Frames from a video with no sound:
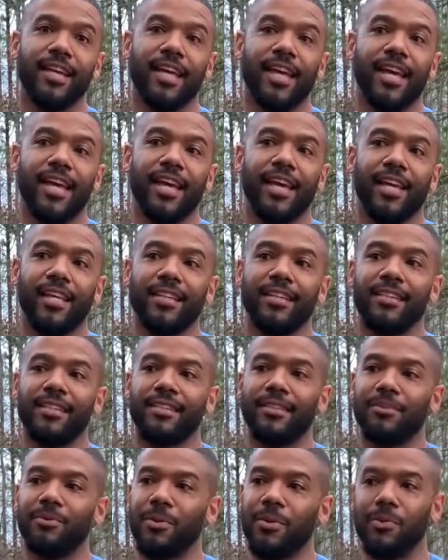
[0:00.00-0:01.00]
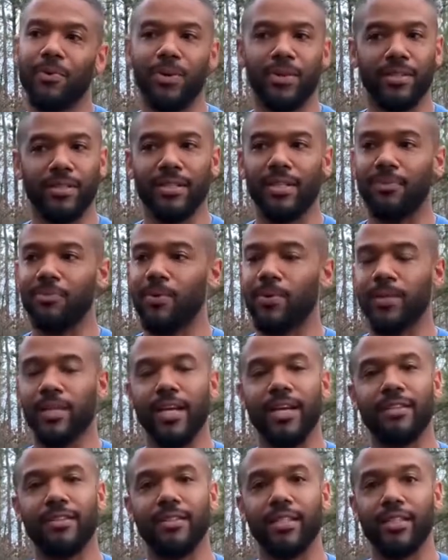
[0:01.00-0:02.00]
and we worked
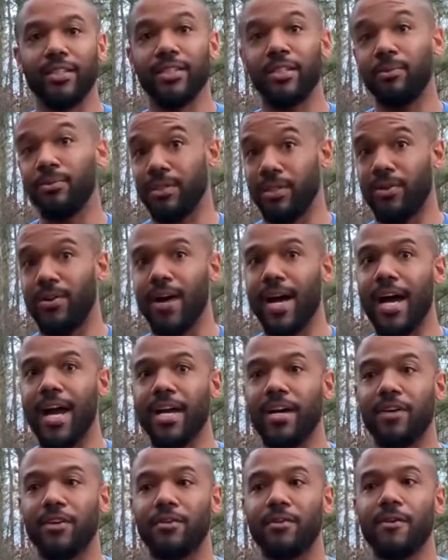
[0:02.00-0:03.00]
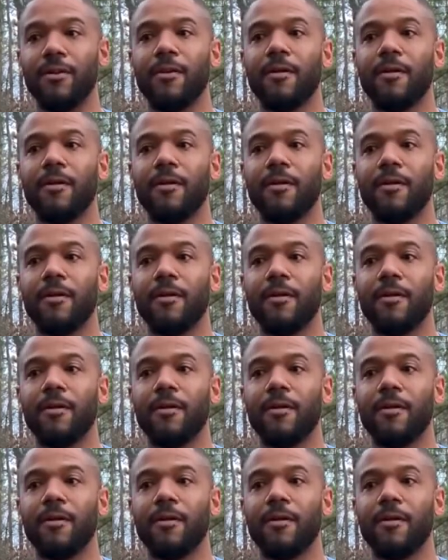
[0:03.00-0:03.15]
out a deal. He was in Ohio.